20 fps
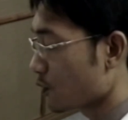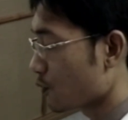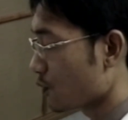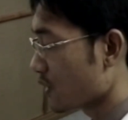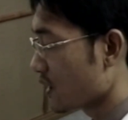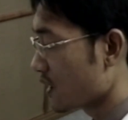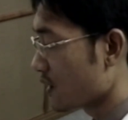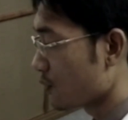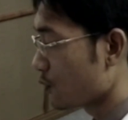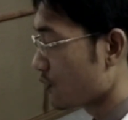
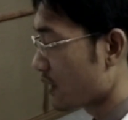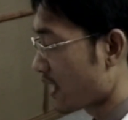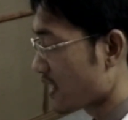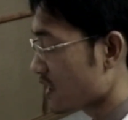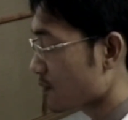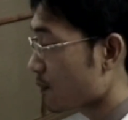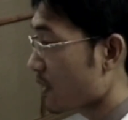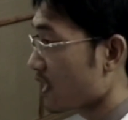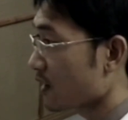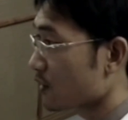we would
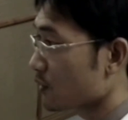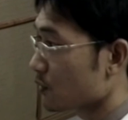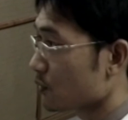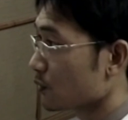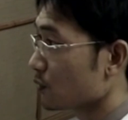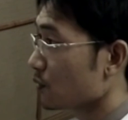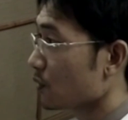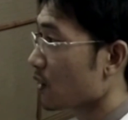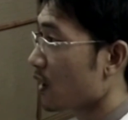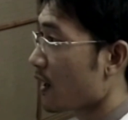expect
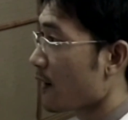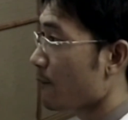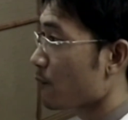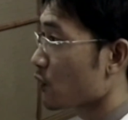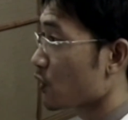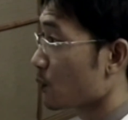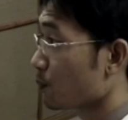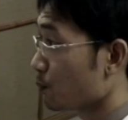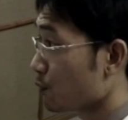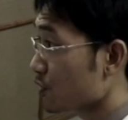to
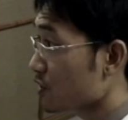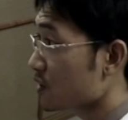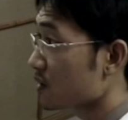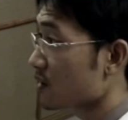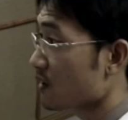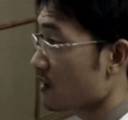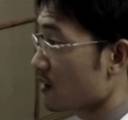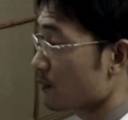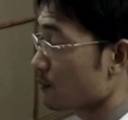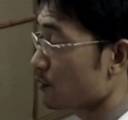push
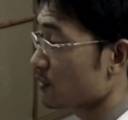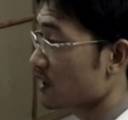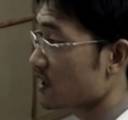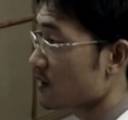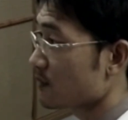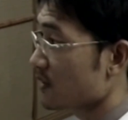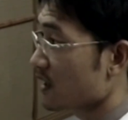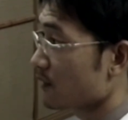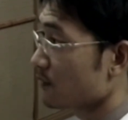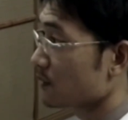the
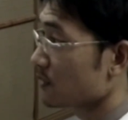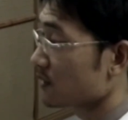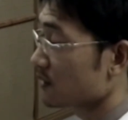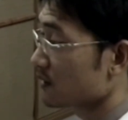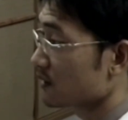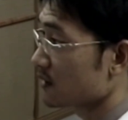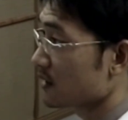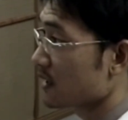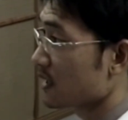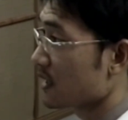potassium level
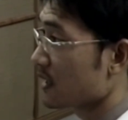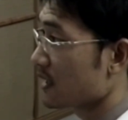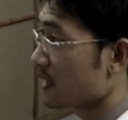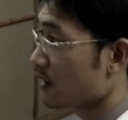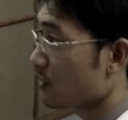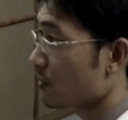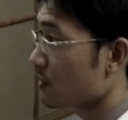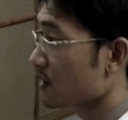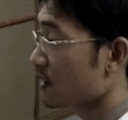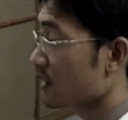
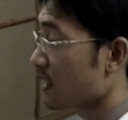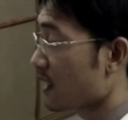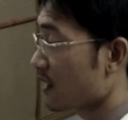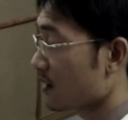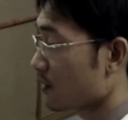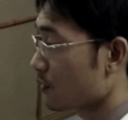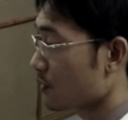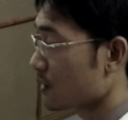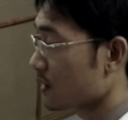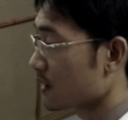on
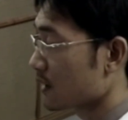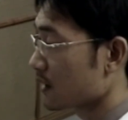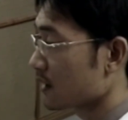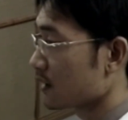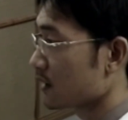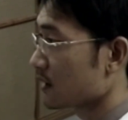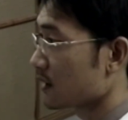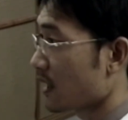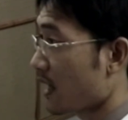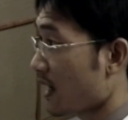
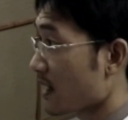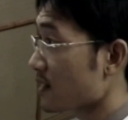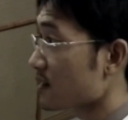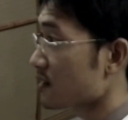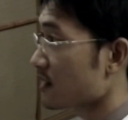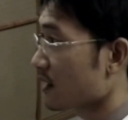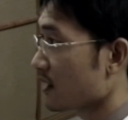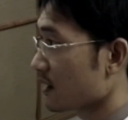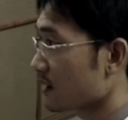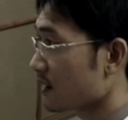the high
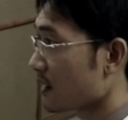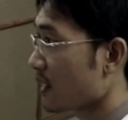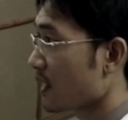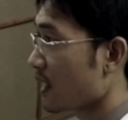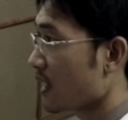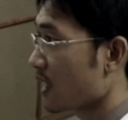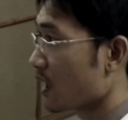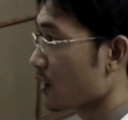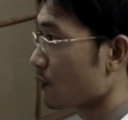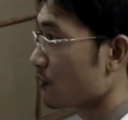side,
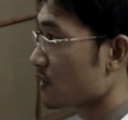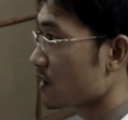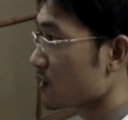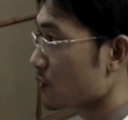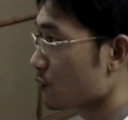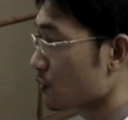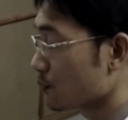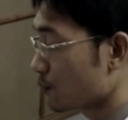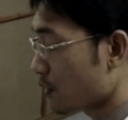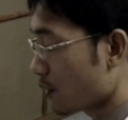which
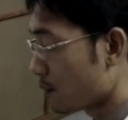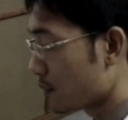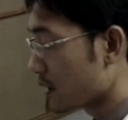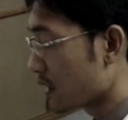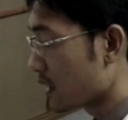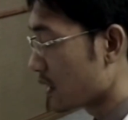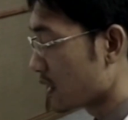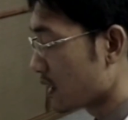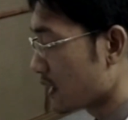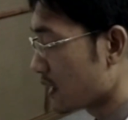would
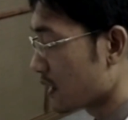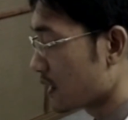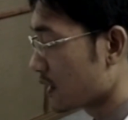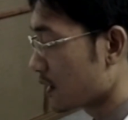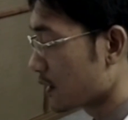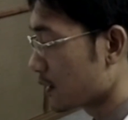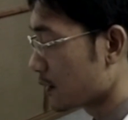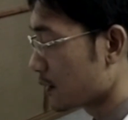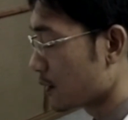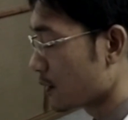probably
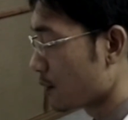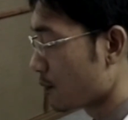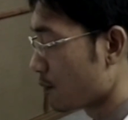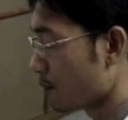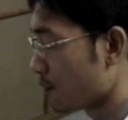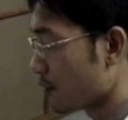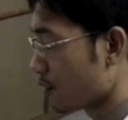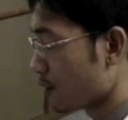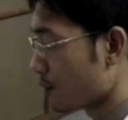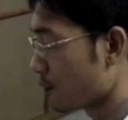
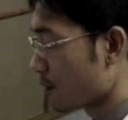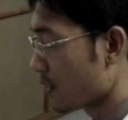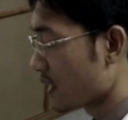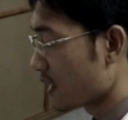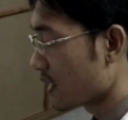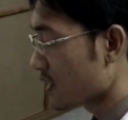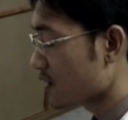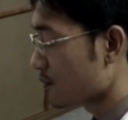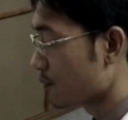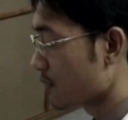
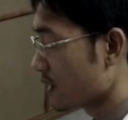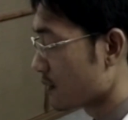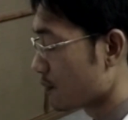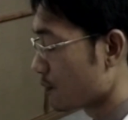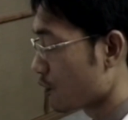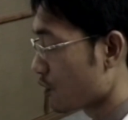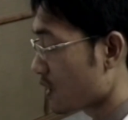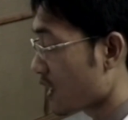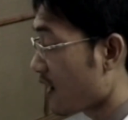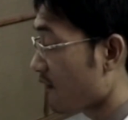make us a bit
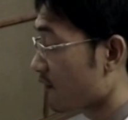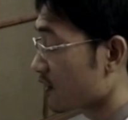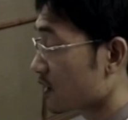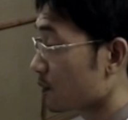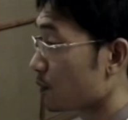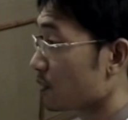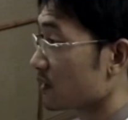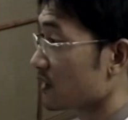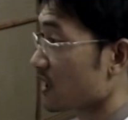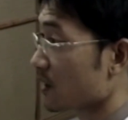more
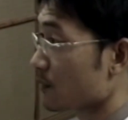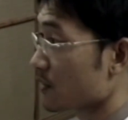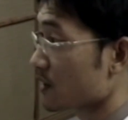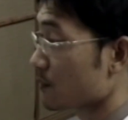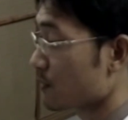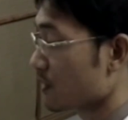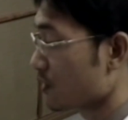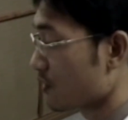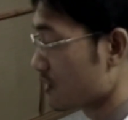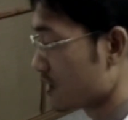comfortable that the
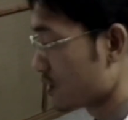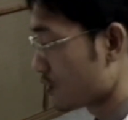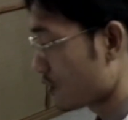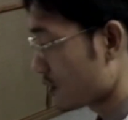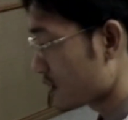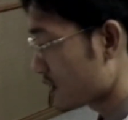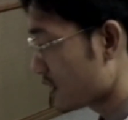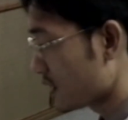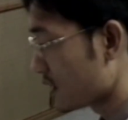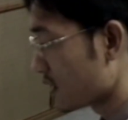patient being on
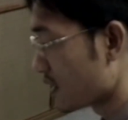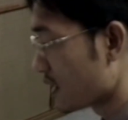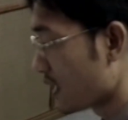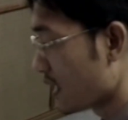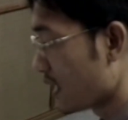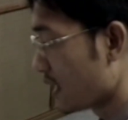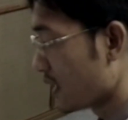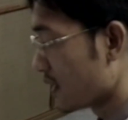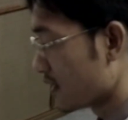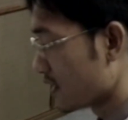digoxin,
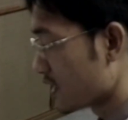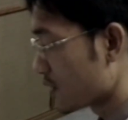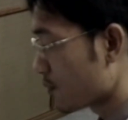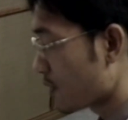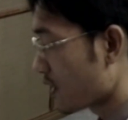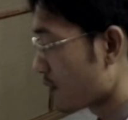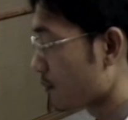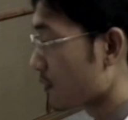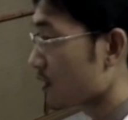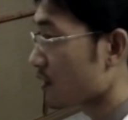
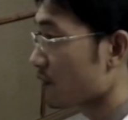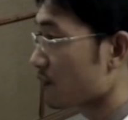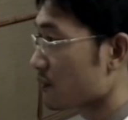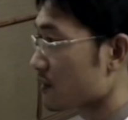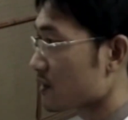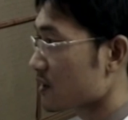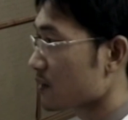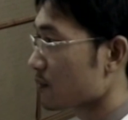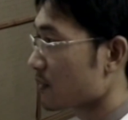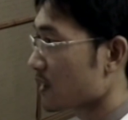despite being on
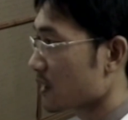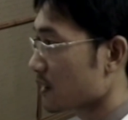furosemide.